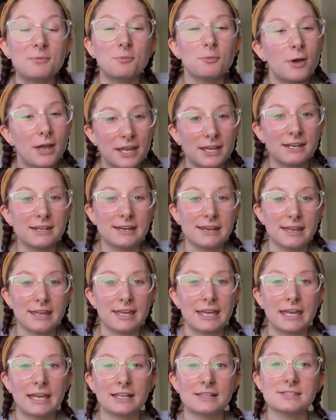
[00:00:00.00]

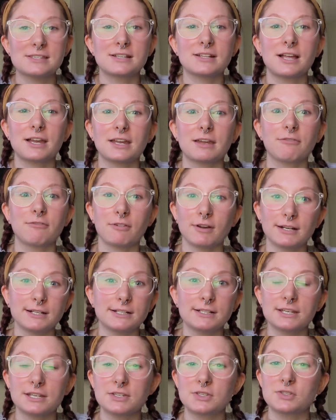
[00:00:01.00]
waiting until I can
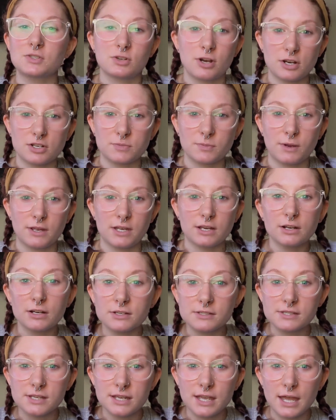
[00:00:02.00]
finally stretch my
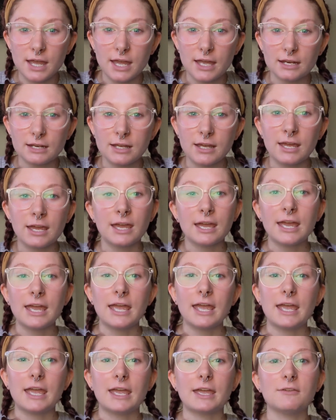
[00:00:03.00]
ears again.
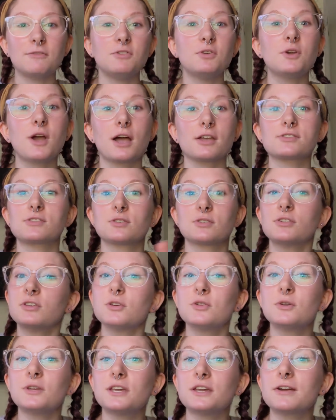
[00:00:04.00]
If you guys are
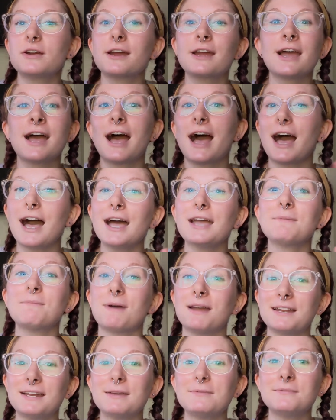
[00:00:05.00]
new here, hi,
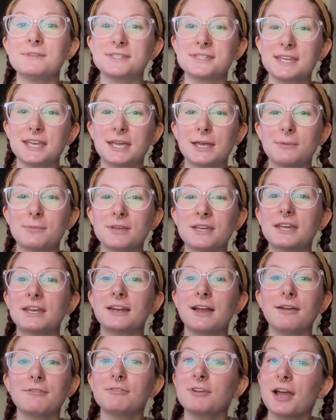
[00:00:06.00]
my name is Cami and
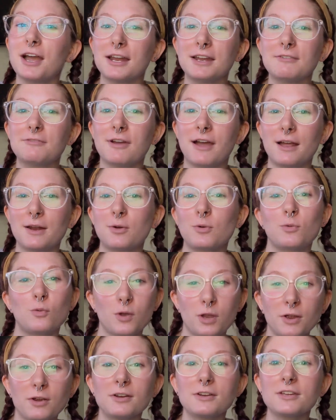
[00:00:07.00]
I've kind of had a
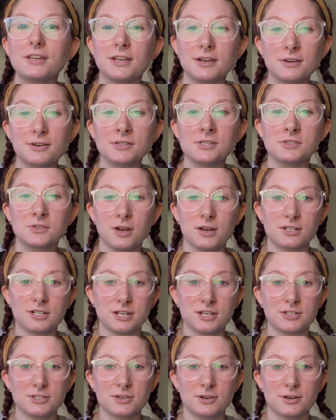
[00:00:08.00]
weird ear
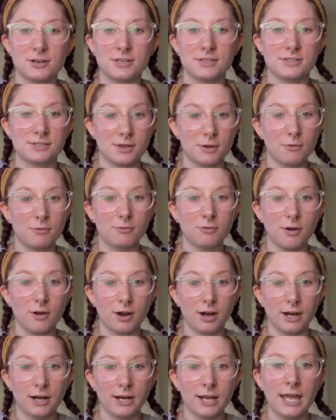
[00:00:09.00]
stretching journey so
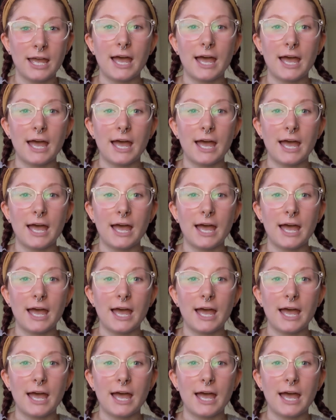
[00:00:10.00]
far.